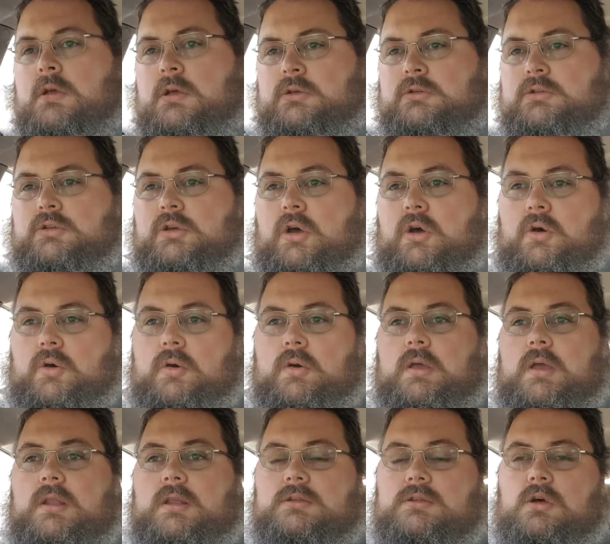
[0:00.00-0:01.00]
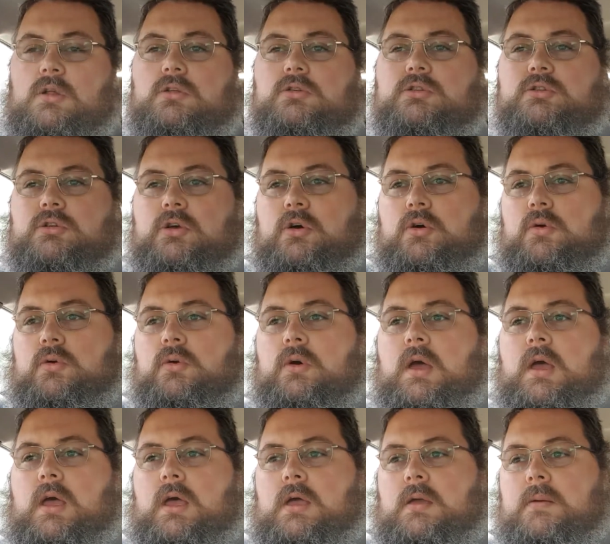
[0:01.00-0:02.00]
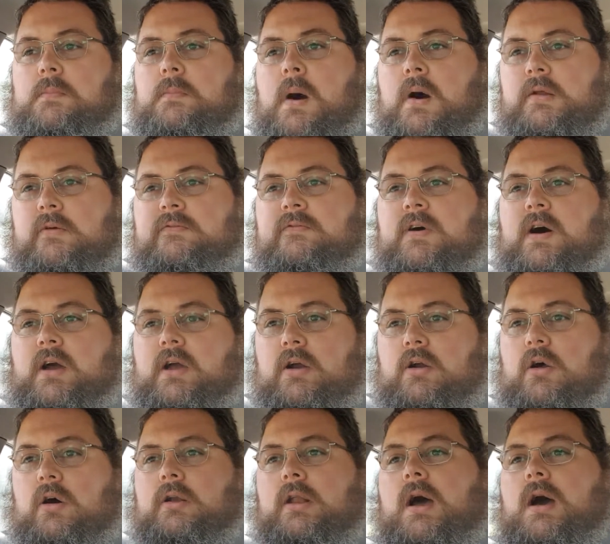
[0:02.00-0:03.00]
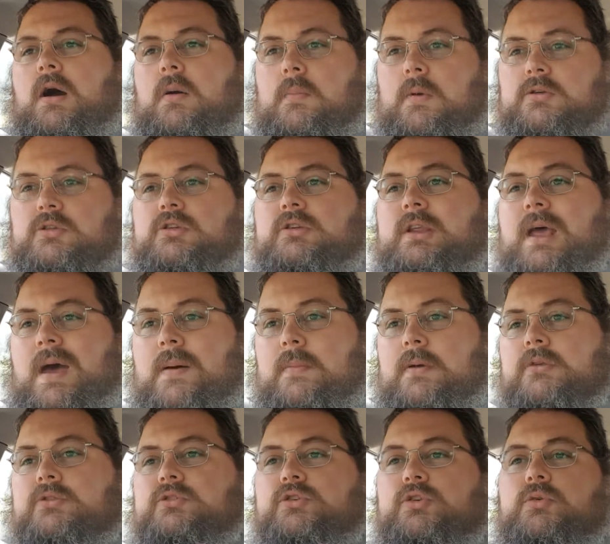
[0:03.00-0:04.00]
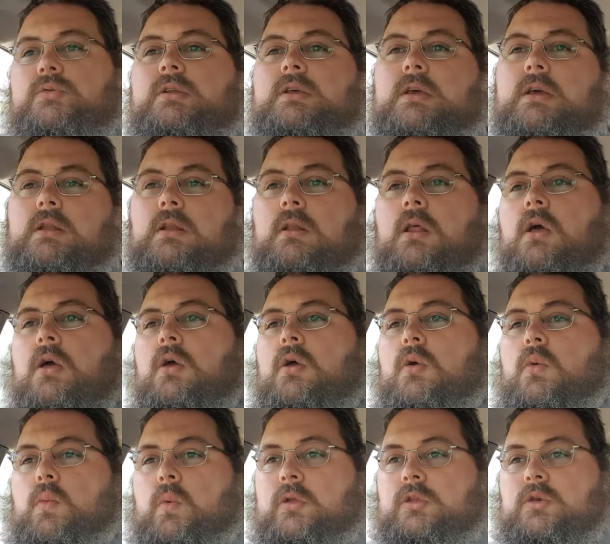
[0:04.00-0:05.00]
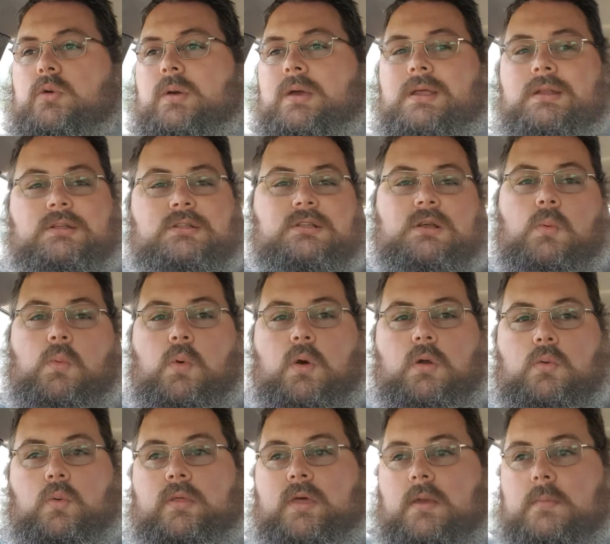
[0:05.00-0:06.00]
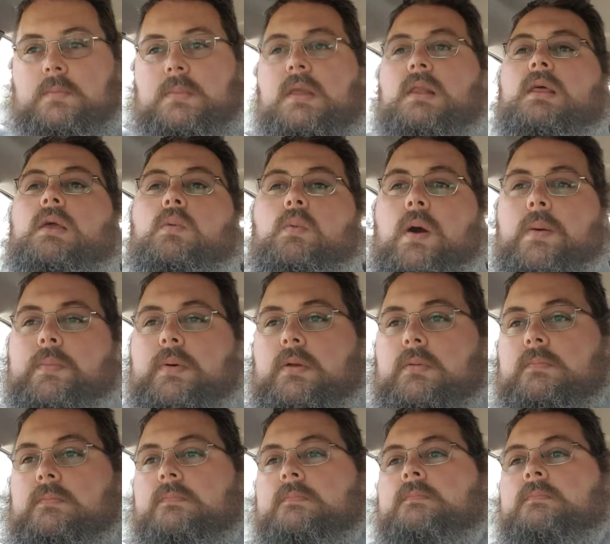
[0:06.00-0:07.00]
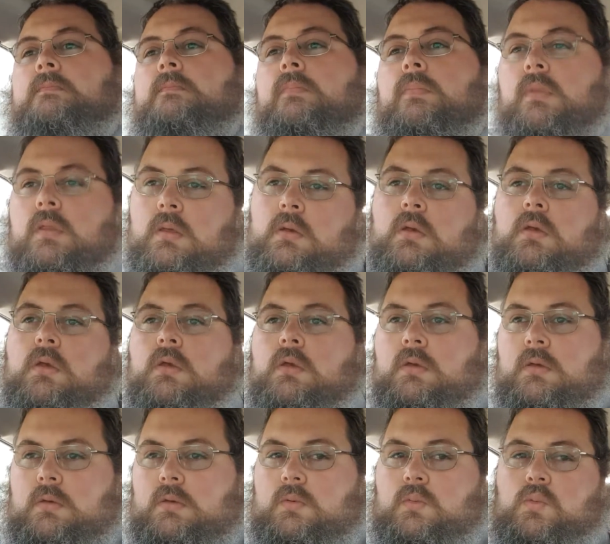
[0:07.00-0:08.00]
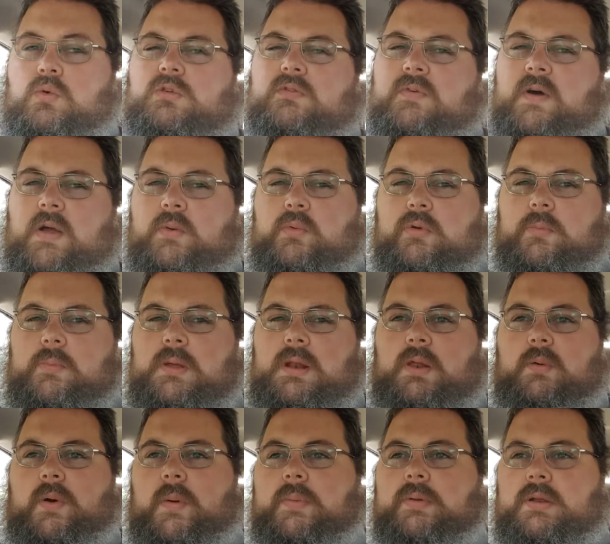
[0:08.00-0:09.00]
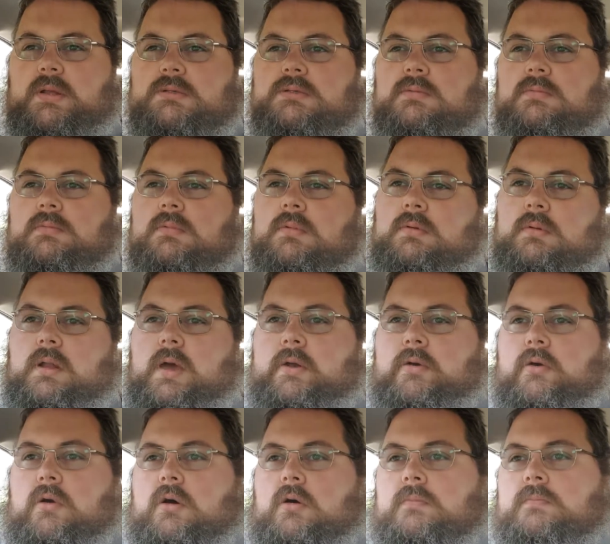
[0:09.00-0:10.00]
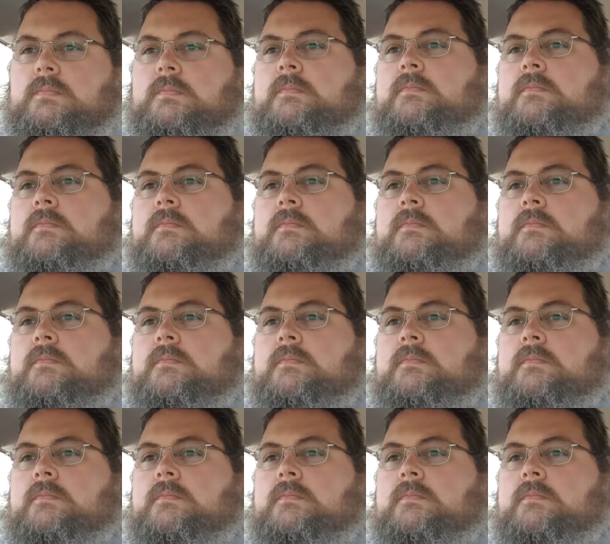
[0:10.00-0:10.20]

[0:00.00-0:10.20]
so it is also a modifier on how much damage you deal when you hit someone with a melee weapon. We'll define what a melee weapon is later on.